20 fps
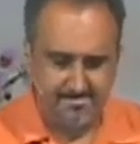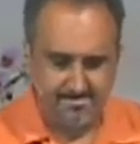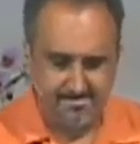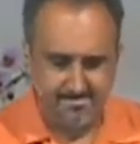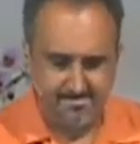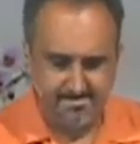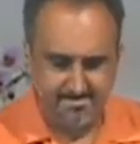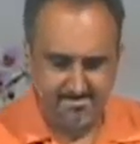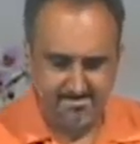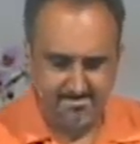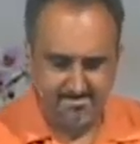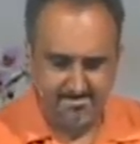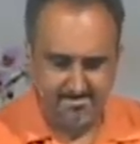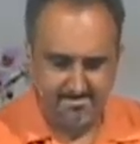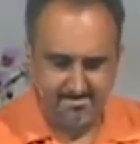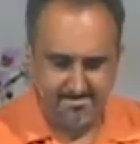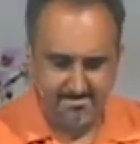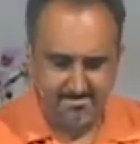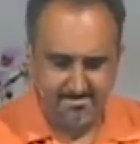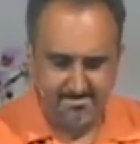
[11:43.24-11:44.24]

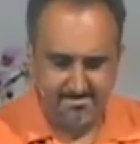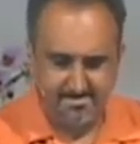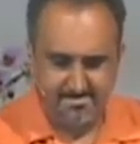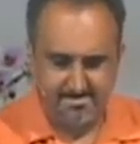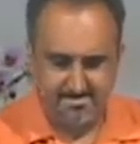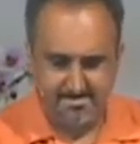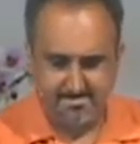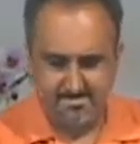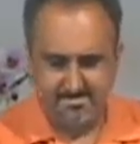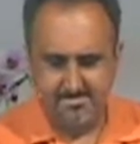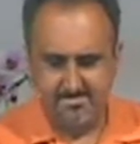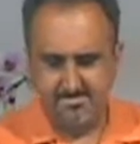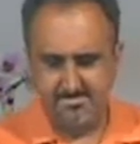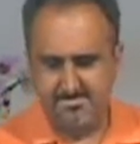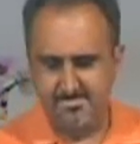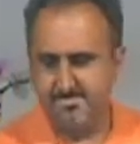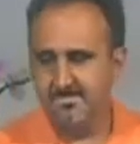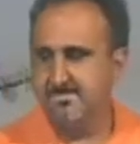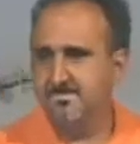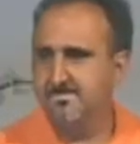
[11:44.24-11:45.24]

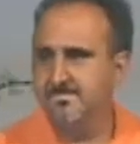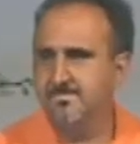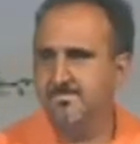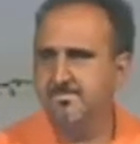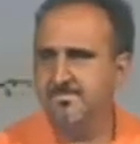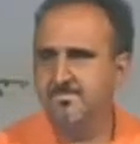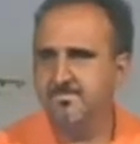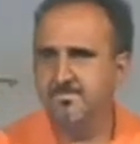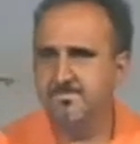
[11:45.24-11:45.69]
(silence)